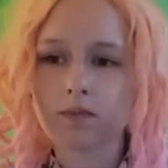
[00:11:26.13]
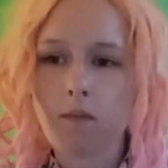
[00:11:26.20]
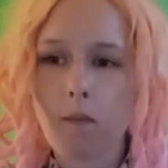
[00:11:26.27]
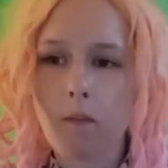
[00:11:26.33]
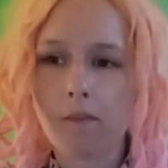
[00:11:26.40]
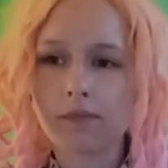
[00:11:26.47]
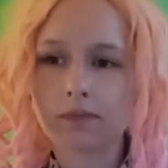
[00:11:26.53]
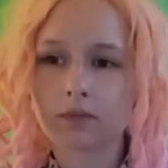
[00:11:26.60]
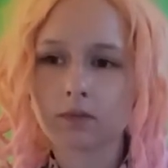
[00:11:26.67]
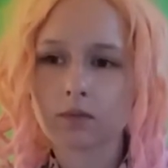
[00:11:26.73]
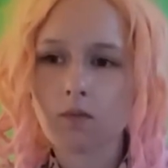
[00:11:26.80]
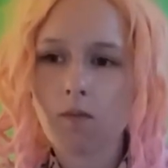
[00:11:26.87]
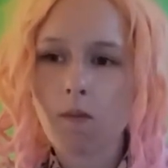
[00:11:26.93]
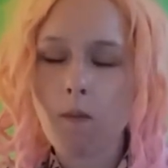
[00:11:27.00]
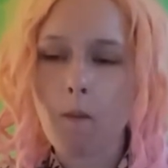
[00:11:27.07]

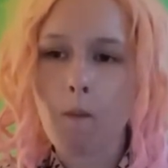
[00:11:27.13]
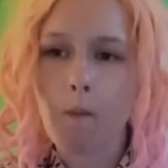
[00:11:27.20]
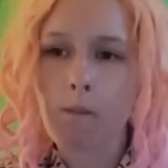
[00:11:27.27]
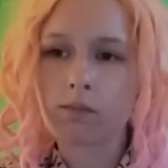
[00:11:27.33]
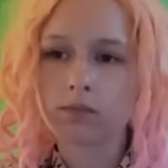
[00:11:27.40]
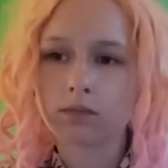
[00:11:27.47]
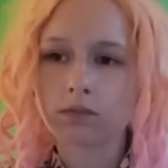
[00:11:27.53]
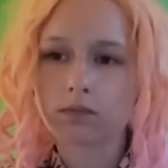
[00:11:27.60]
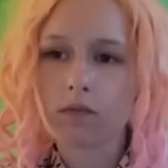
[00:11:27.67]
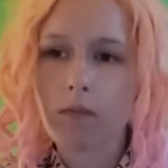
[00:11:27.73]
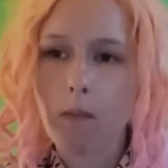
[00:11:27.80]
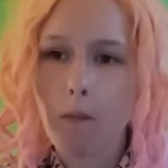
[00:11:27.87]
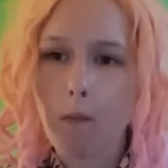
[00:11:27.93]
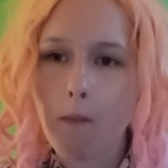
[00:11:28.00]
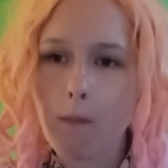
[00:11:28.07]

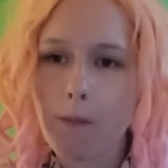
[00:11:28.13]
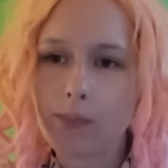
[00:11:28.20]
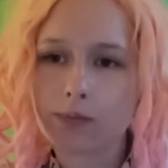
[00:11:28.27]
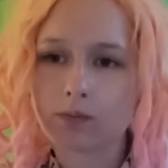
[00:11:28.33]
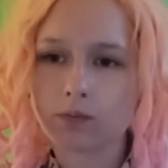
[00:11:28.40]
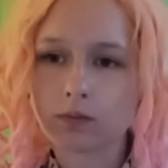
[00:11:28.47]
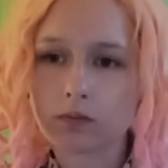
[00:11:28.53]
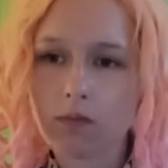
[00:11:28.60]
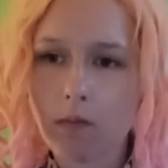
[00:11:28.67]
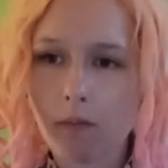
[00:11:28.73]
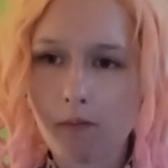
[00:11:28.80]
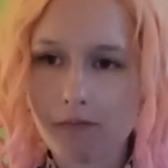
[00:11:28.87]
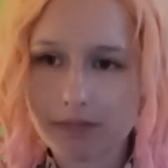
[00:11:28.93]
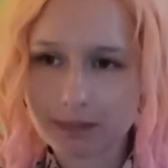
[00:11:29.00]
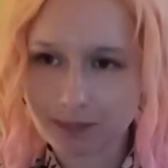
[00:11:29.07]

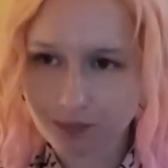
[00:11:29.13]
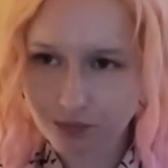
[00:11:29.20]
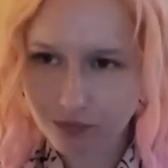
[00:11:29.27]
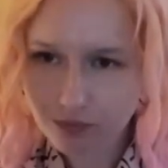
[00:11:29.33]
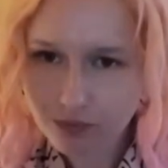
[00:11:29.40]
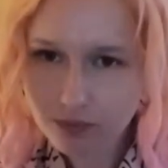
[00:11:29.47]
[no speech]